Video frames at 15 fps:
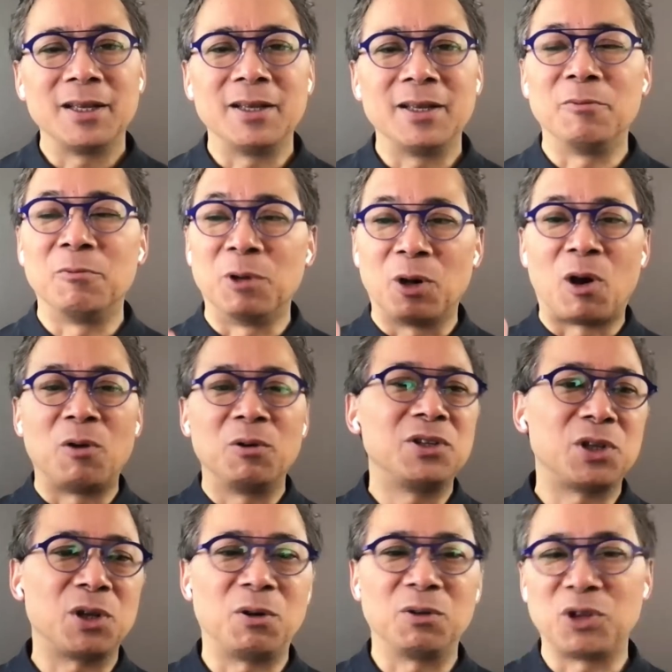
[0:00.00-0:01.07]
We're always
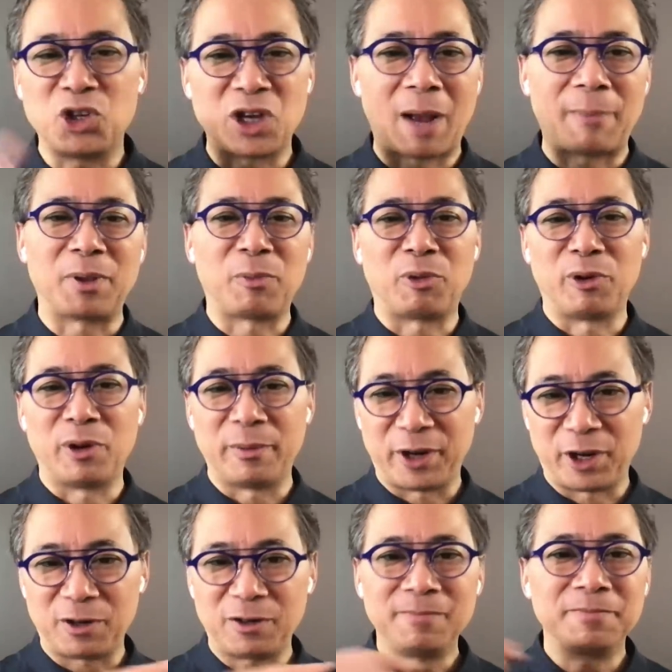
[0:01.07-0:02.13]
told to shop the
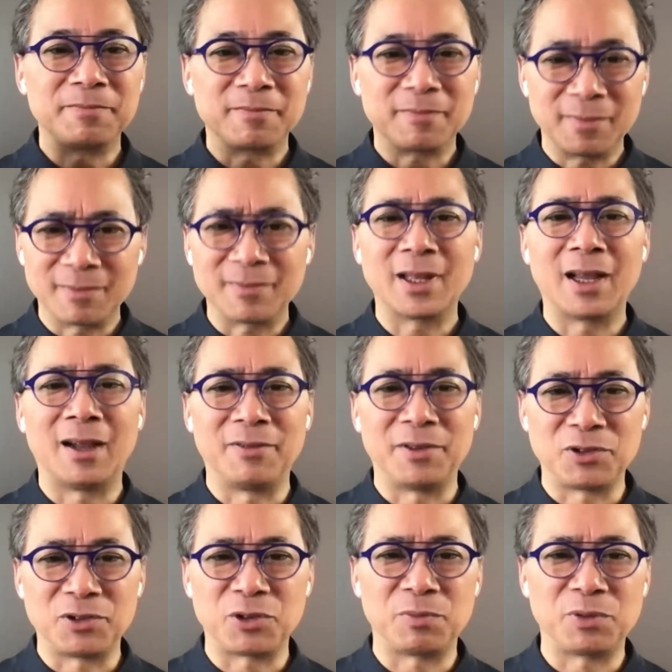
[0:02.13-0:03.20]
perimeter of the
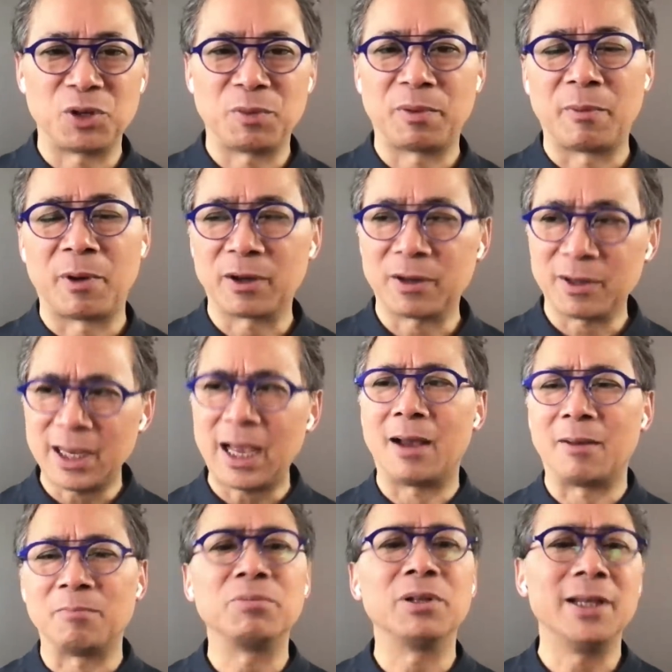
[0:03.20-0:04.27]
supermarket. Yeah,
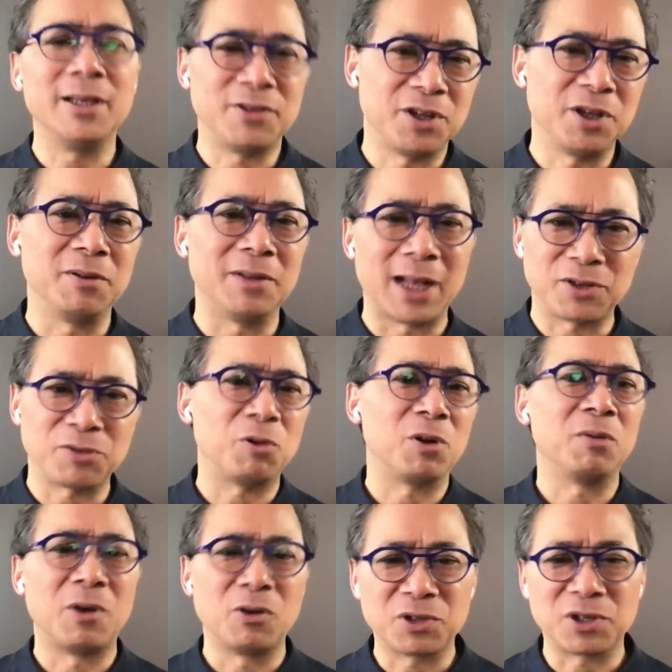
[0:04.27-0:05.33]
please do. That's where
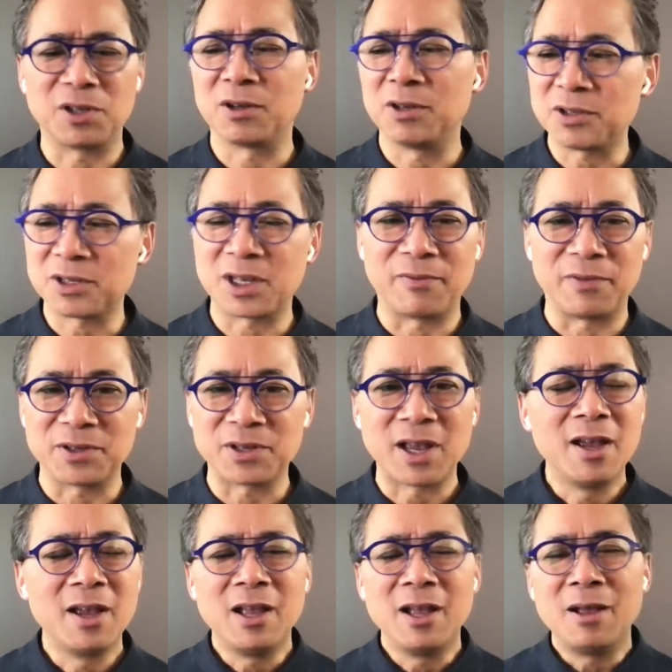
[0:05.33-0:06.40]
most of the good stuff is.
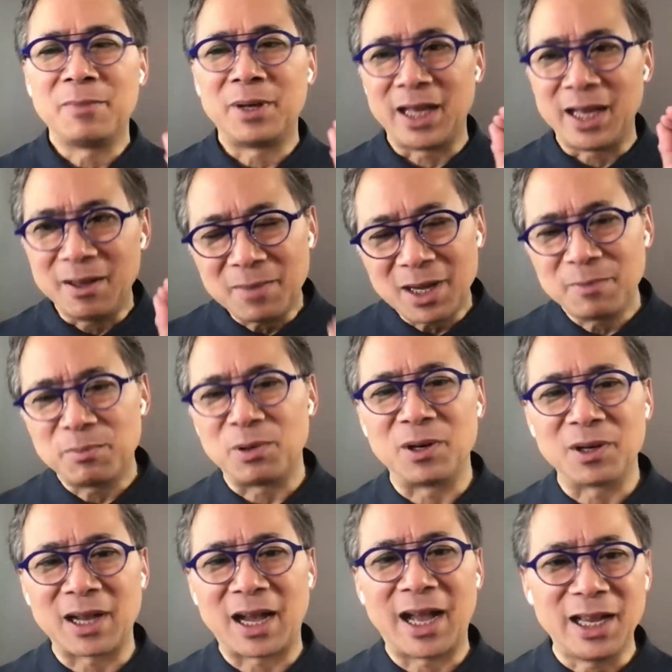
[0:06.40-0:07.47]
But in my book,
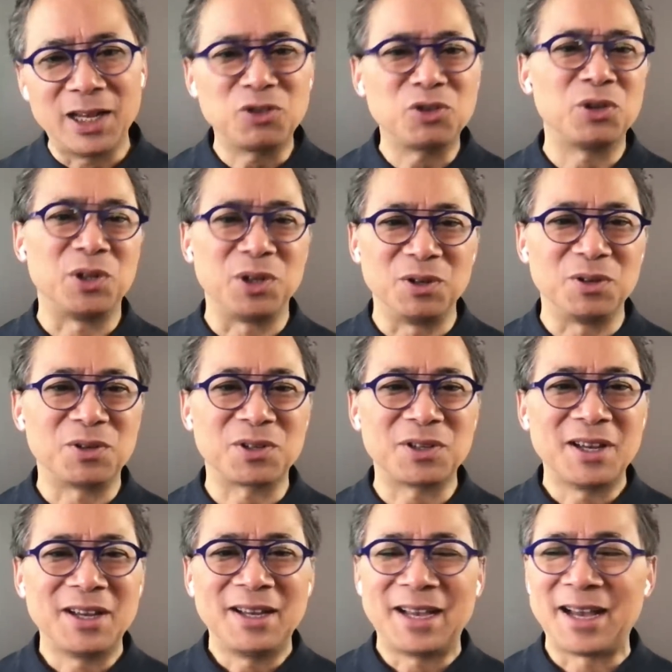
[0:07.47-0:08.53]
I introduce
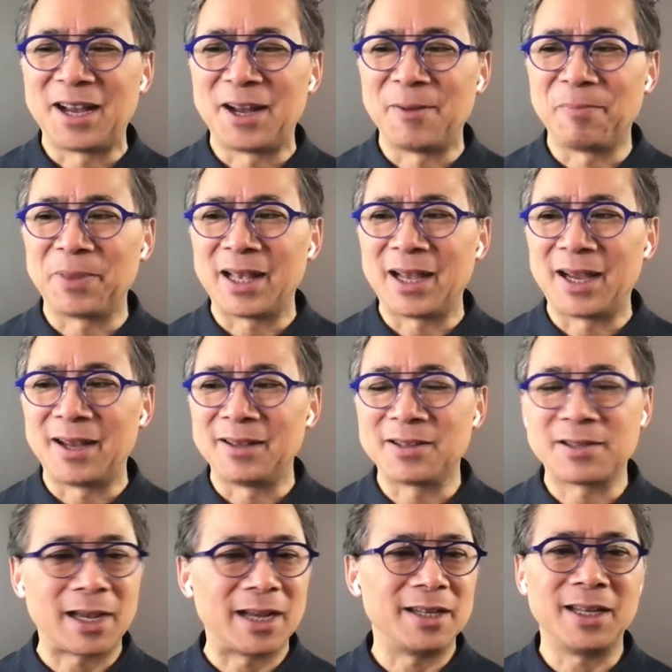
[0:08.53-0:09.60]
this
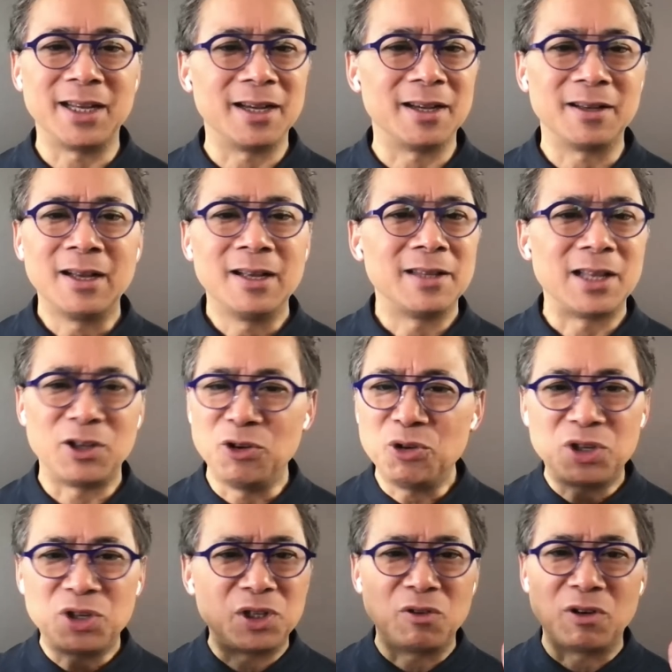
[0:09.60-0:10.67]
idea that you
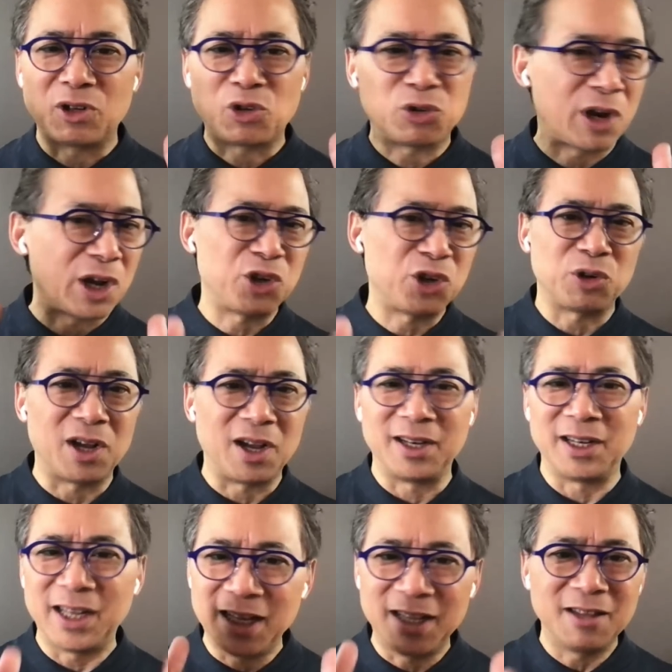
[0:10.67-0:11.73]
should do a treasure hunt
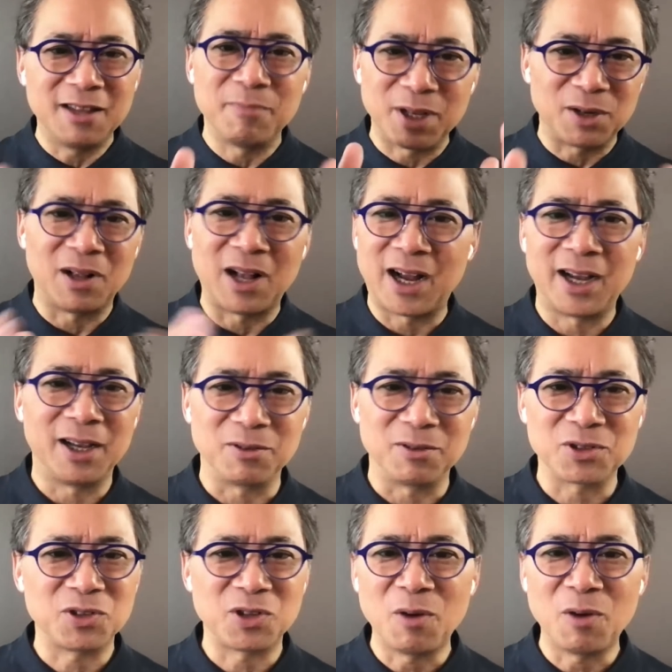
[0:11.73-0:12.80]
in the middle aisles.
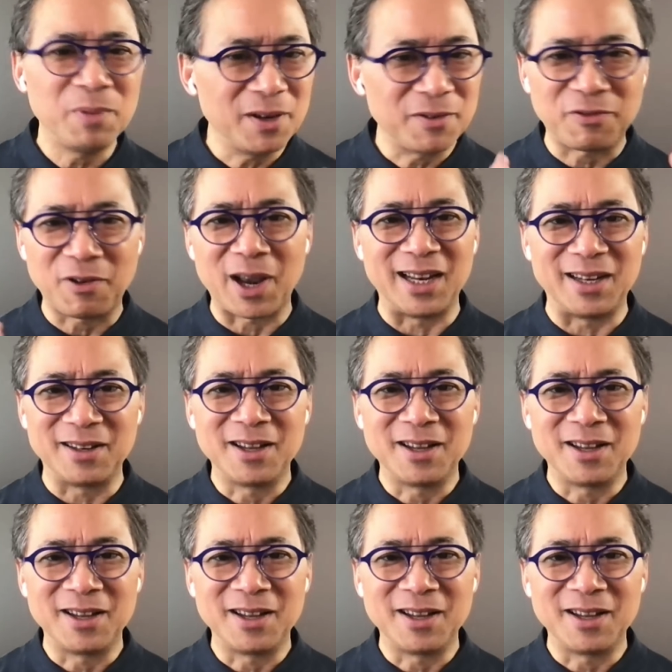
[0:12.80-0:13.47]
Don't be afraid.